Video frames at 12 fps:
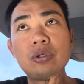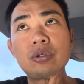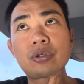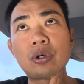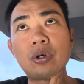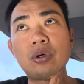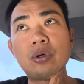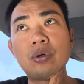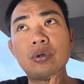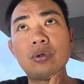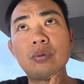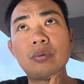
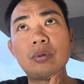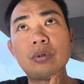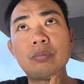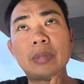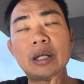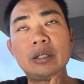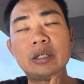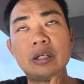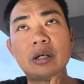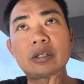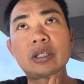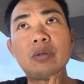So the
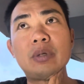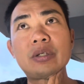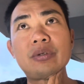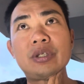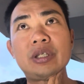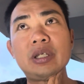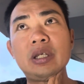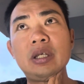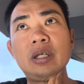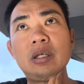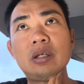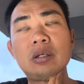doctor wanted to
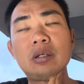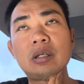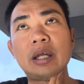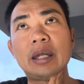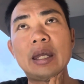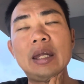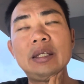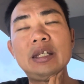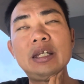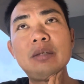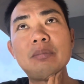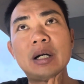see like
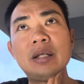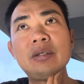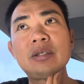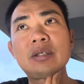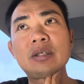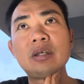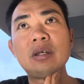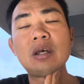18 months,